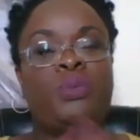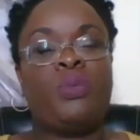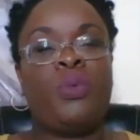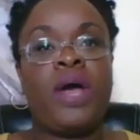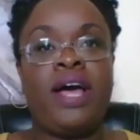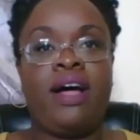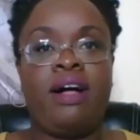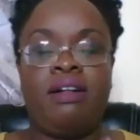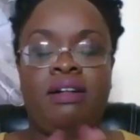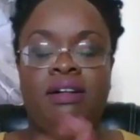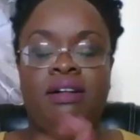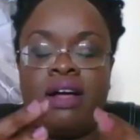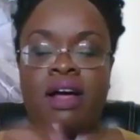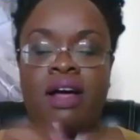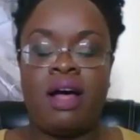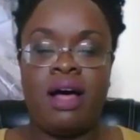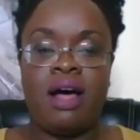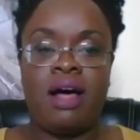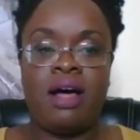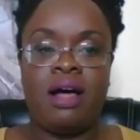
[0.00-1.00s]
Well,
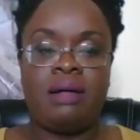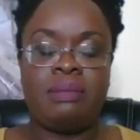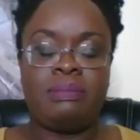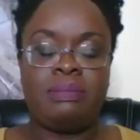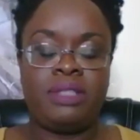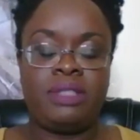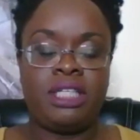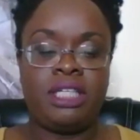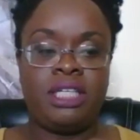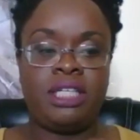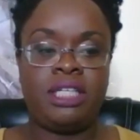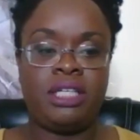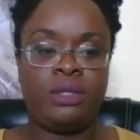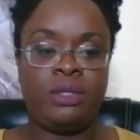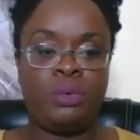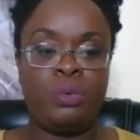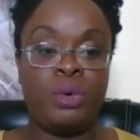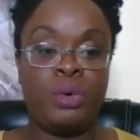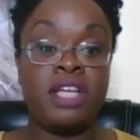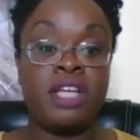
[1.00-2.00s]

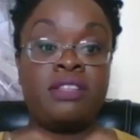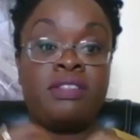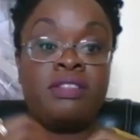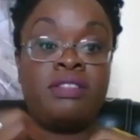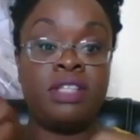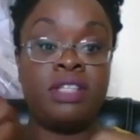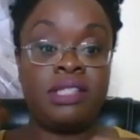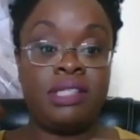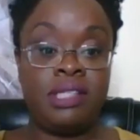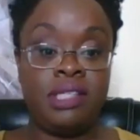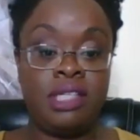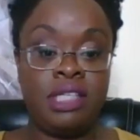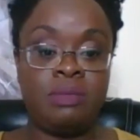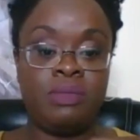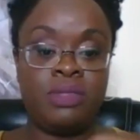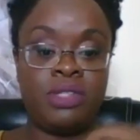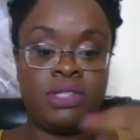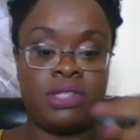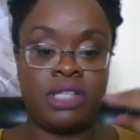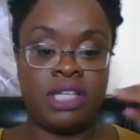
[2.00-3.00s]
with the
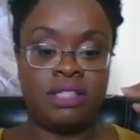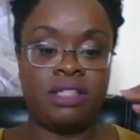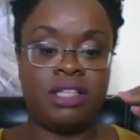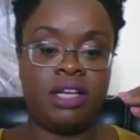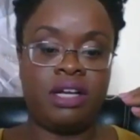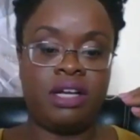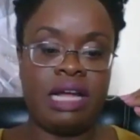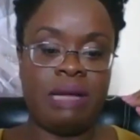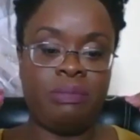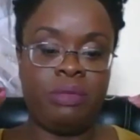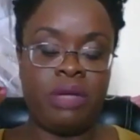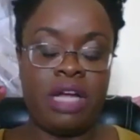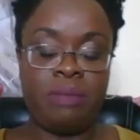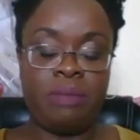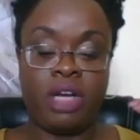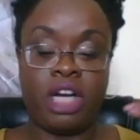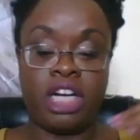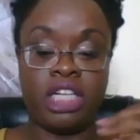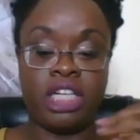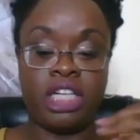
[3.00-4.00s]
teams I'm
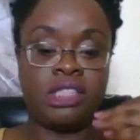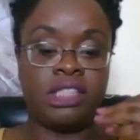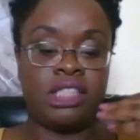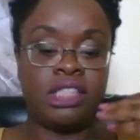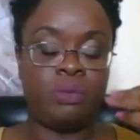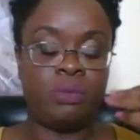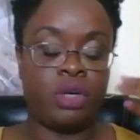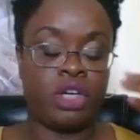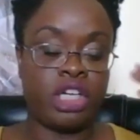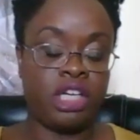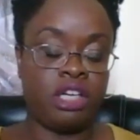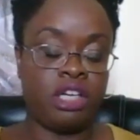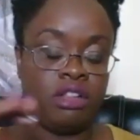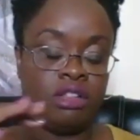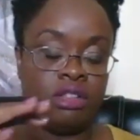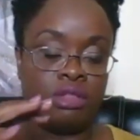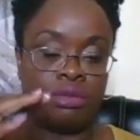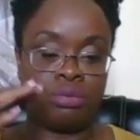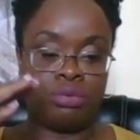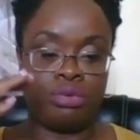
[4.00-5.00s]
currently working
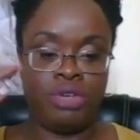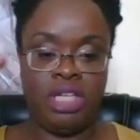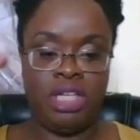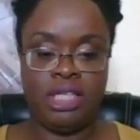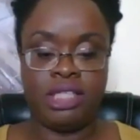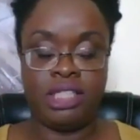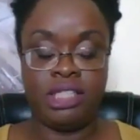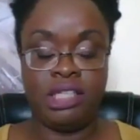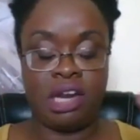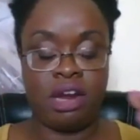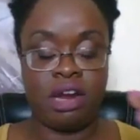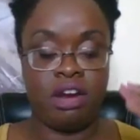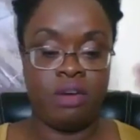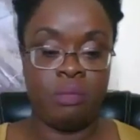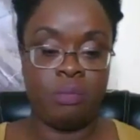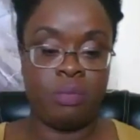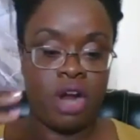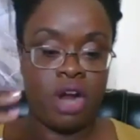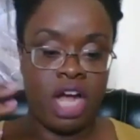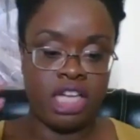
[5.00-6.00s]
on three
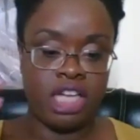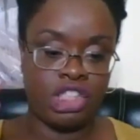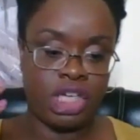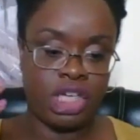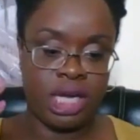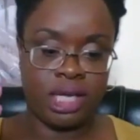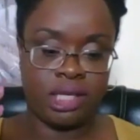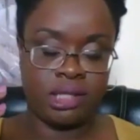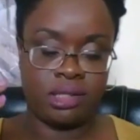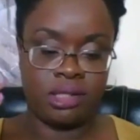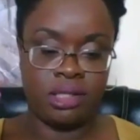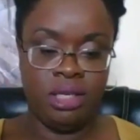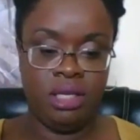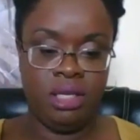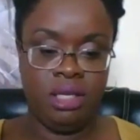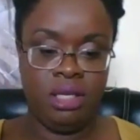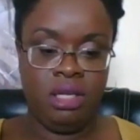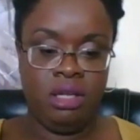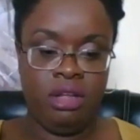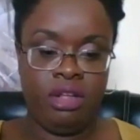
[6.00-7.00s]
concurrent projects.
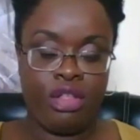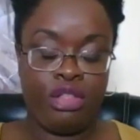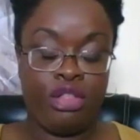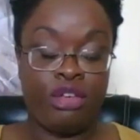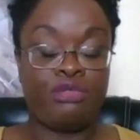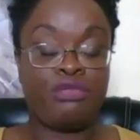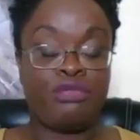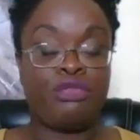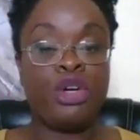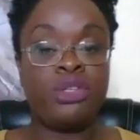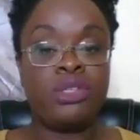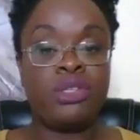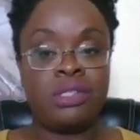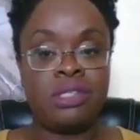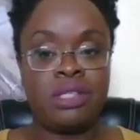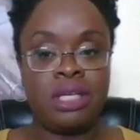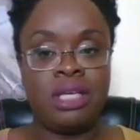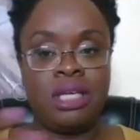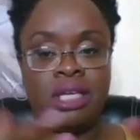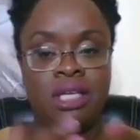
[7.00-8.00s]
The
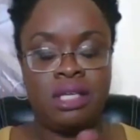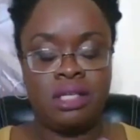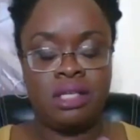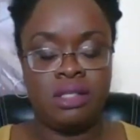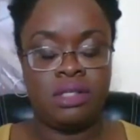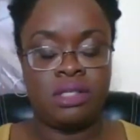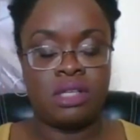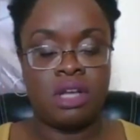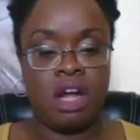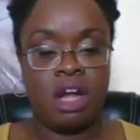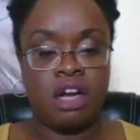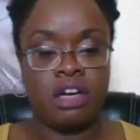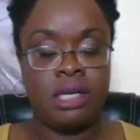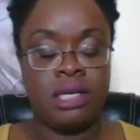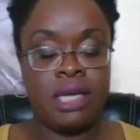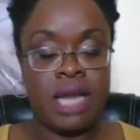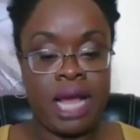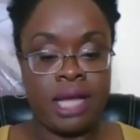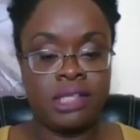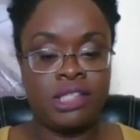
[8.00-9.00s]
first is our
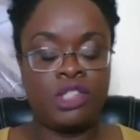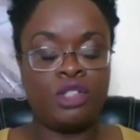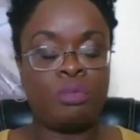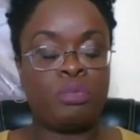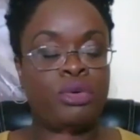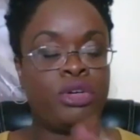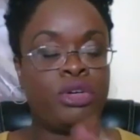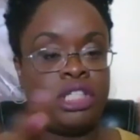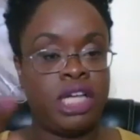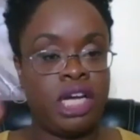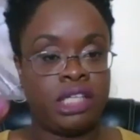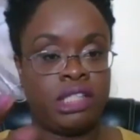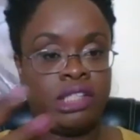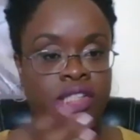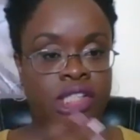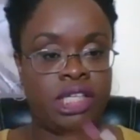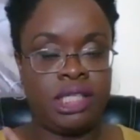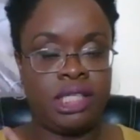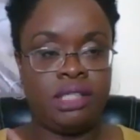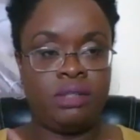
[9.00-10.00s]
next
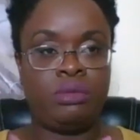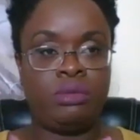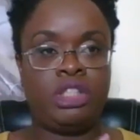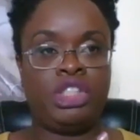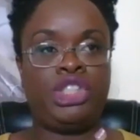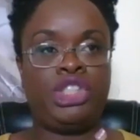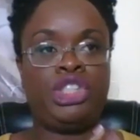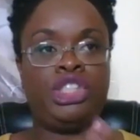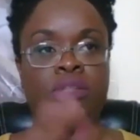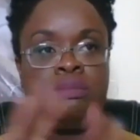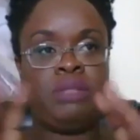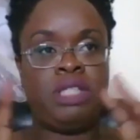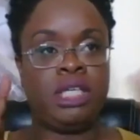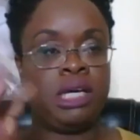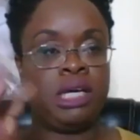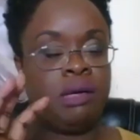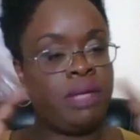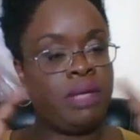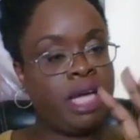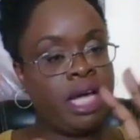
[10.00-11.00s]
production, which should be
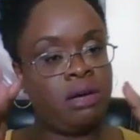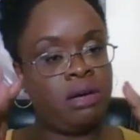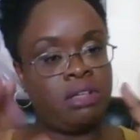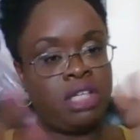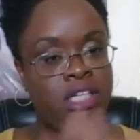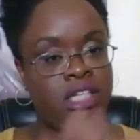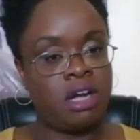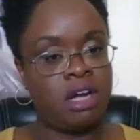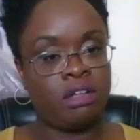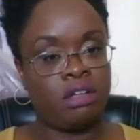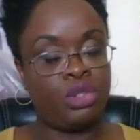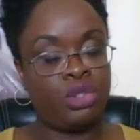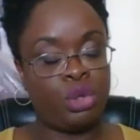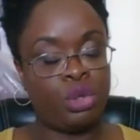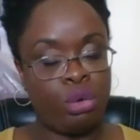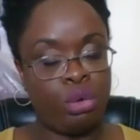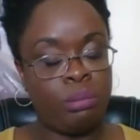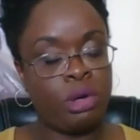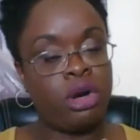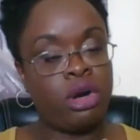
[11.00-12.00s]
coming out in
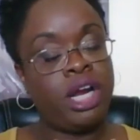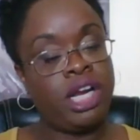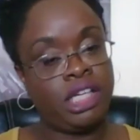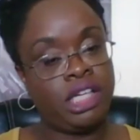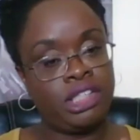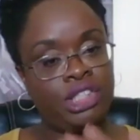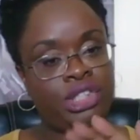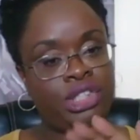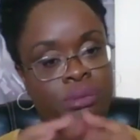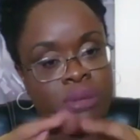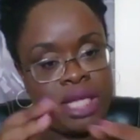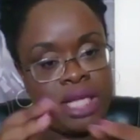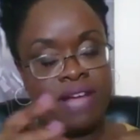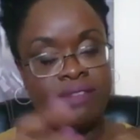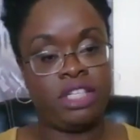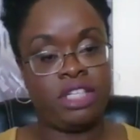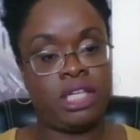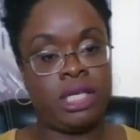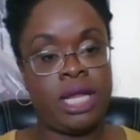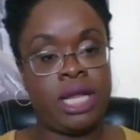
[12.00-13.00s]
October-ish. We
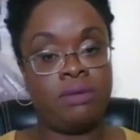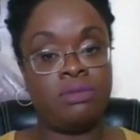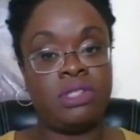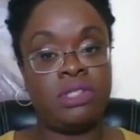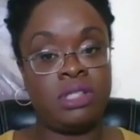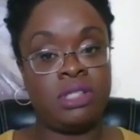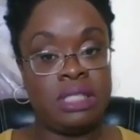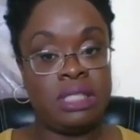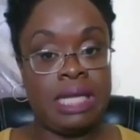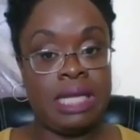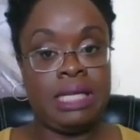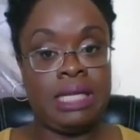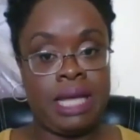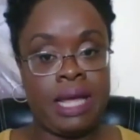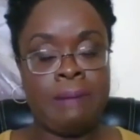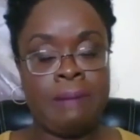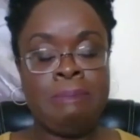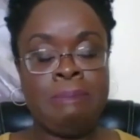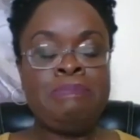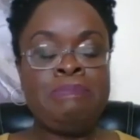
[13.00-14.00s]
haven't announced a date
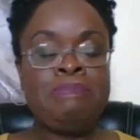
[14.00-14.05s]
yet.